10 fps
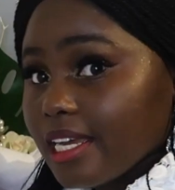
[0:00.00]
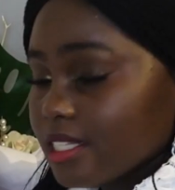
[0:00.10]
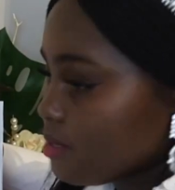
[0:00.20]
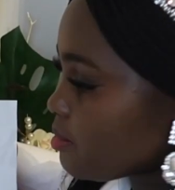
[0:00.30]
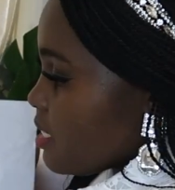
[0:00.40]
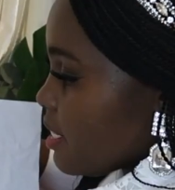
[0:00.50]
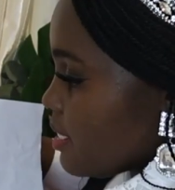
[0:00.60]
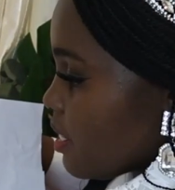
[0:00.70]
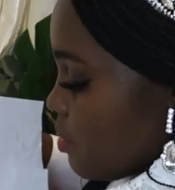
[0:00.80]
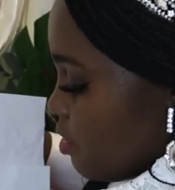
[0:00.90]
items.
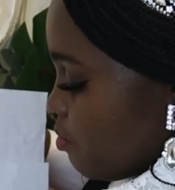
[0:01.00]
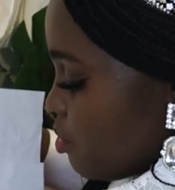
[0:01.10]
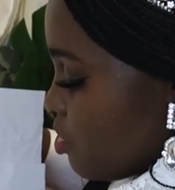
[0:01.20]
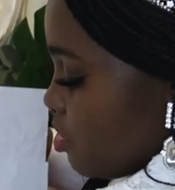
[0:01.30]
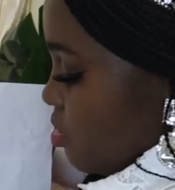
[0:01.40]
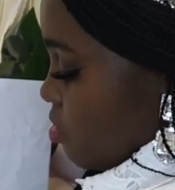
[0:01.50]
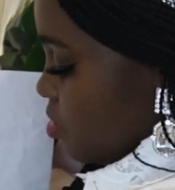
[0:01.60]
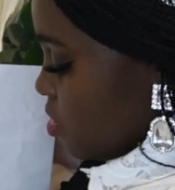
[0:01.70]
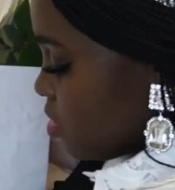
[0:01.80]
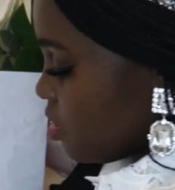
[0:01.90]
Nice how they've put
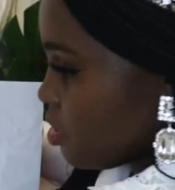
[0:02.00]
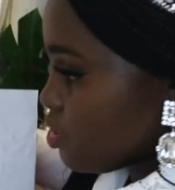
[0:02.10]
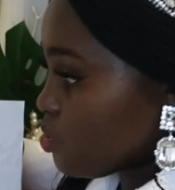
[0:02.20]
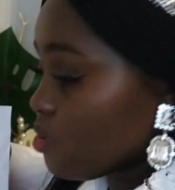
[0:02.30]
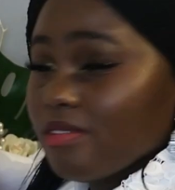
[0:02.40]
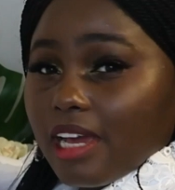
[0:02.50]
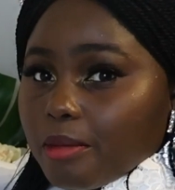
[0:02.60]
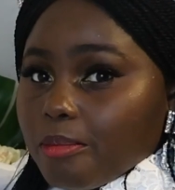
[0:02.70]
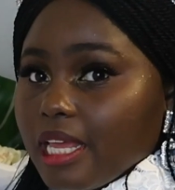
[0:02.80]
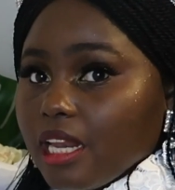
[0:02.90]
sort of like
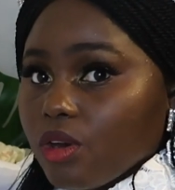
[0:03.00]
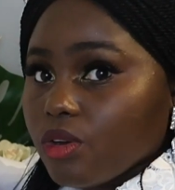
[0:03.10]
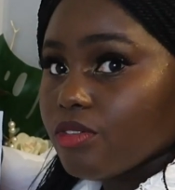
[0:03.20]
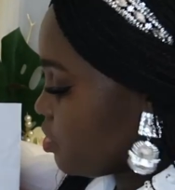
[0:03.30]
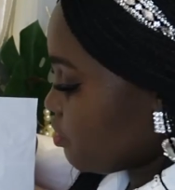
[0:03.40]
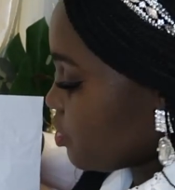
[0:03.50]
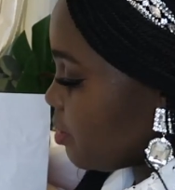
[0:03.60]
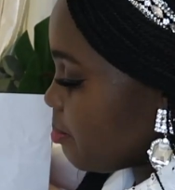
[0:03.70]
a pillow for the